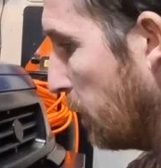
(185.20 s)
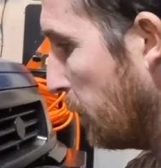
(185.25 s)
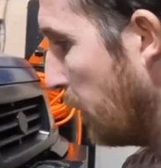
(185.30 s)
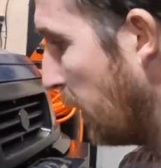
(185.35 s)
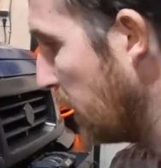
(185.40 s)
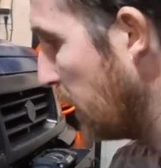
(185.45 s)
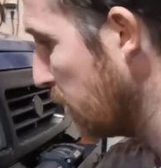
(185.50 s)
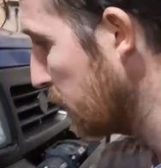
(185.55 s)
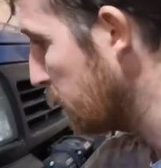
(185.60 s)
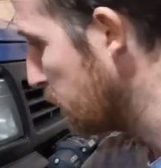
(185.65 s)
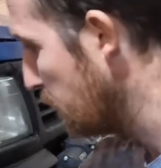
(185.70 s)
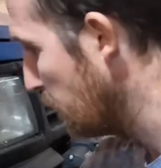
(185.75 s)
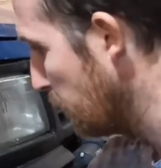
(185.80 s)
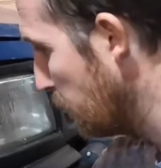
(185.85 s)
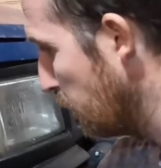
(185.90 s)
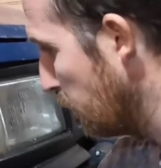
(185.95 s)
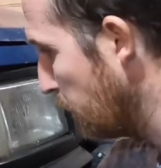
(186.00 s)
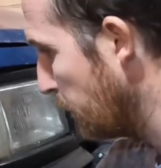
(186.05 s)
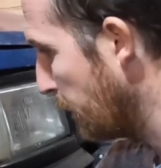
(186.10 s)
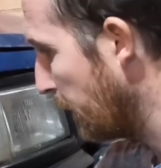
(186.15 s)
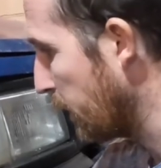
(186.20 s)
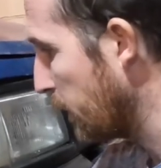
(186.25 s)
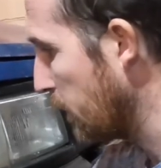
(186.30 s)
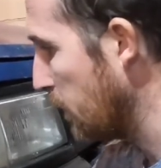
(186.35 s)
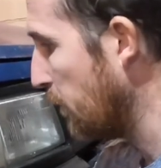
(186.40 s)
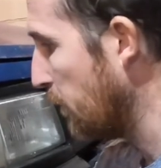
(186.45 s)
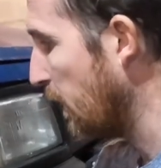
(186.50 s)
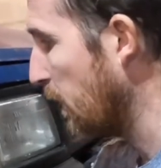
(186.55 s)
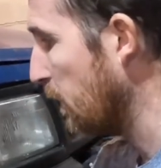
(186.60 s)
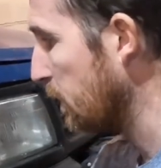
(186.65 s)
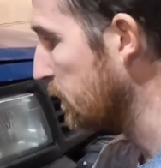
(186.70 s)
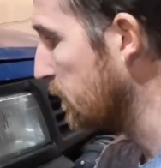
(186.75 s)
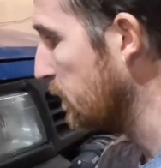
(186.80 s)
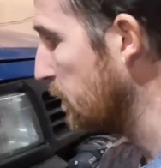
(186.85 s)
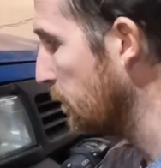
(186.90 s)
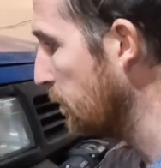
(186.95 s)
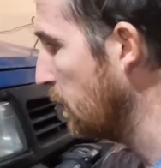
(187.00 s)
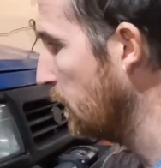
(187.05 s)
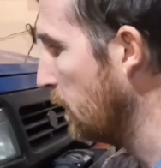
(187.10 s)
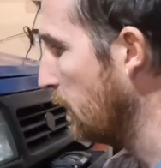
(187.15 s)
they balanced them, mounted and balanced
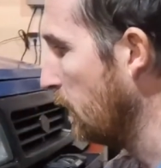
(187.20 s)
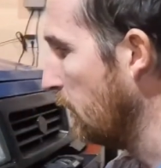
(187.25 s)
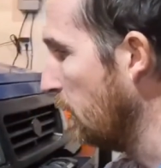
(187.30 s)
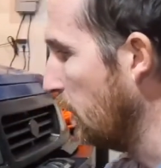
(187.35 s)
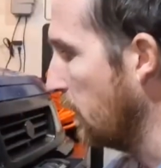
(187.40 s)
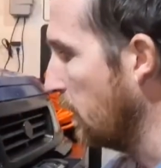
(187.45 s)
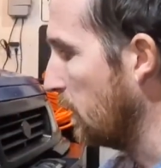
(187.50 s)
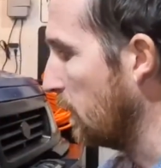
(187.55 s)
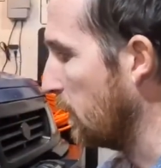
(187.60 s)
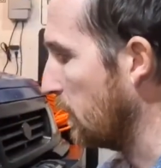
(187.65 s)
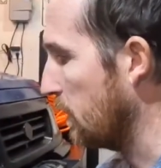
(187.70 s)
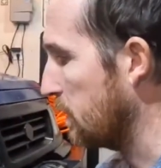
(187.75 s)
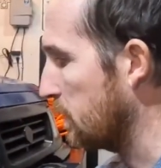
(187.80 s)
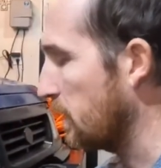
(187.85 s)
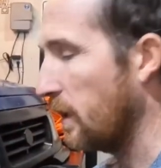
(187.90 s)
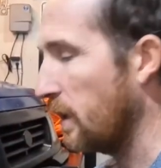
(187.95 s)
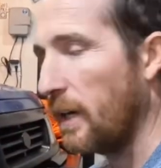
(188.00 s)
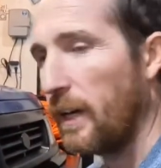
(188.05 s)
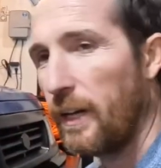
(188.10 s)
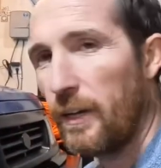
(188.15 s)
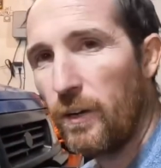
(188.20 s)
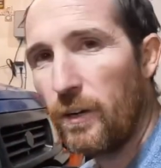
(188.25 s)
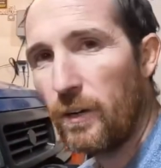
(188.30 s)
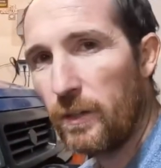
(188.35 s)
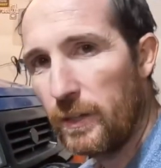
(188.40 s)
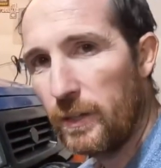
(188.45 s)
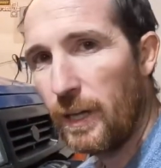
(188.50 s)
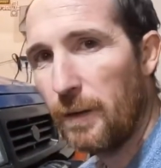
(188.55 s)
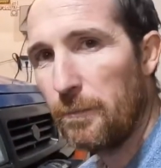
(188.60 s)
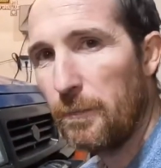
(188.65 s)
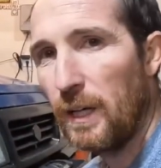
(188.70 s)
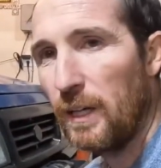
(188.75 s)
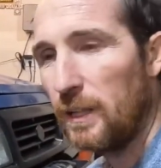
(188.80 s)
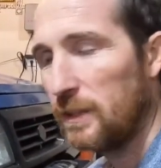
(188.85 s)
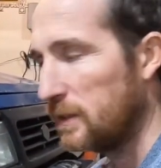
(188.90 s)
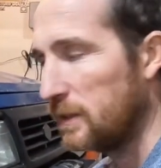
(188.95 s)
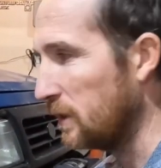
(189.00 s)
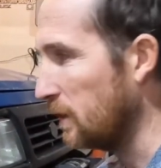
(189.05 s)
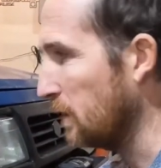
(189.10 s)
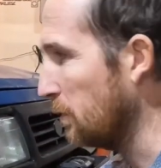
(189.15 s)
them, they said they had a hard time
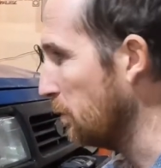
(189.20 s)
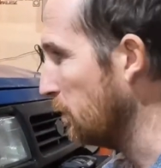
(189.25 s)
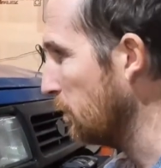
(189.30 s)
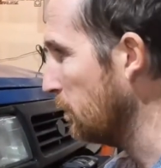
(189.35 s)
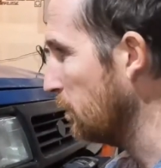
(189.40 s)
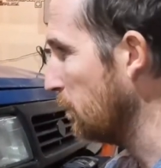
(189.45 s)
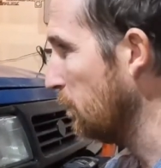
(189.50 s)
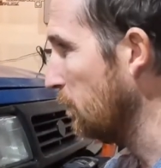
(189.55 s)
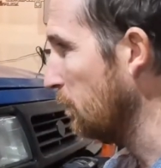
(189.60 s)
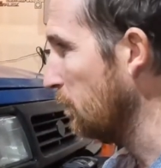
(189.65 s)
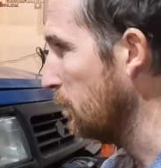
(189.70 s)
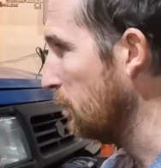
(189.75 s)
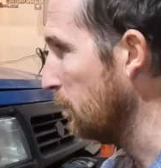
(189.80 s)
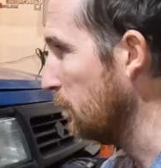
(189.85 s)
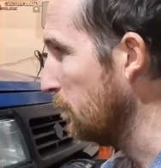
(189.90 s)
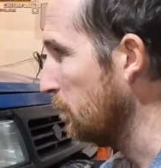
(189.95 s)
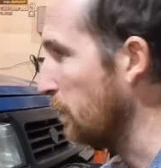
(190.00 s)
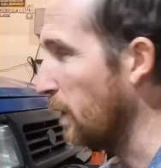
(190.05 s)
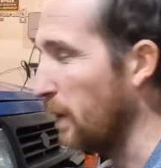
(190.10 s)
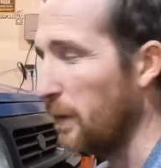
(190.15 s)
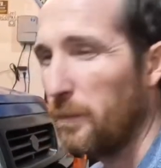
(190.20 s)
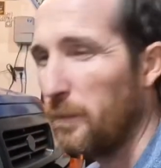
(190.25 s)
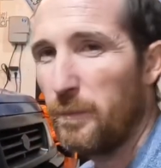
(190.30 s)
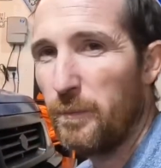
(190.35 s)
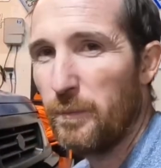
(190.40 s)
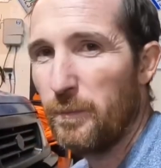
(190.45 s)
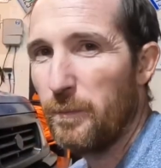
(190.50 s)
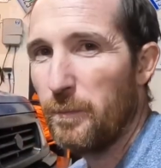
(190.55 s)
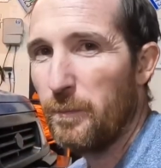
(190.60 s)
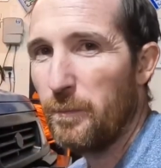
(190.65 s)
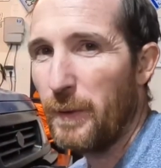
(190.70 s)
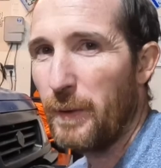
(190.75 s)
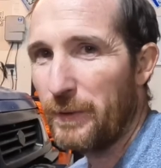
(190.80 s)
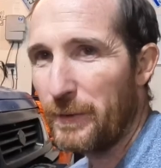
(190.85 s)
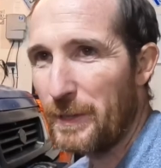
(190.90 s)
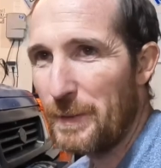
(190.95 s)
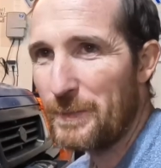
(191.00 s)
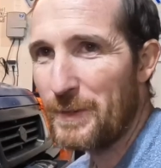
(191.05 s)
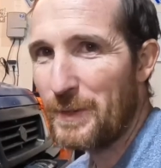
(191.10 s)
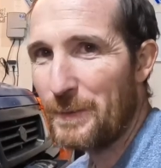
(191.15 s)
balancing them, but my
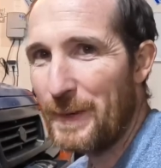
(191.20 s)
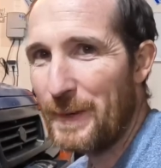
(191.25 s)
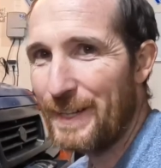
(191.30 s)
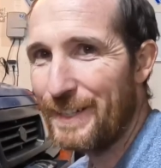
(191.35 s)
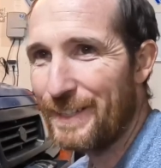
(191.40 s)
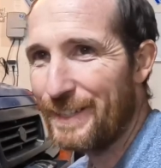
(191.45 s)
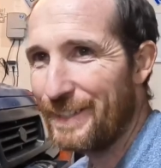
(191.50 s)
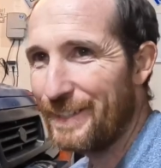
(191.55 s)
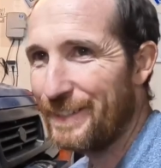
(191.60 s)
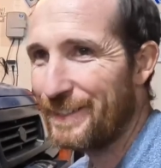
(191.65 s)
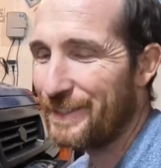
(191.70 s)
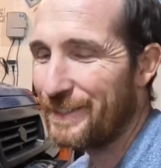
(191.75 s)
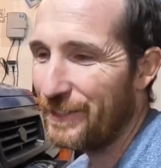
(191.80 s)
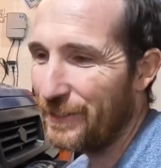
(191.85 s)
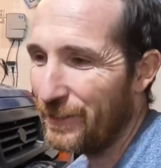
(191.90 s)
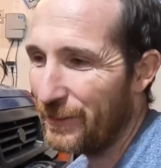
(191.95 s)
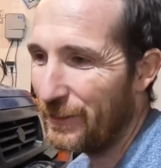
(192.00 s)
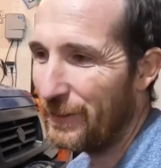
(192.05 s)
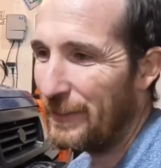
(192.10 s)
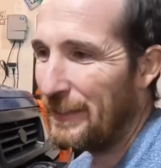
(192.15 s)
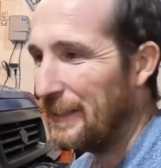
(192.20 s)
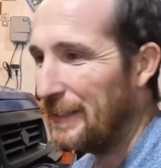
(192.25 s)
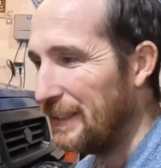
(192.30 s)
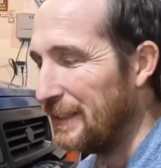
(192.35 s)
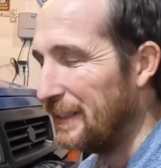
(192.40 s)
rims are bent, so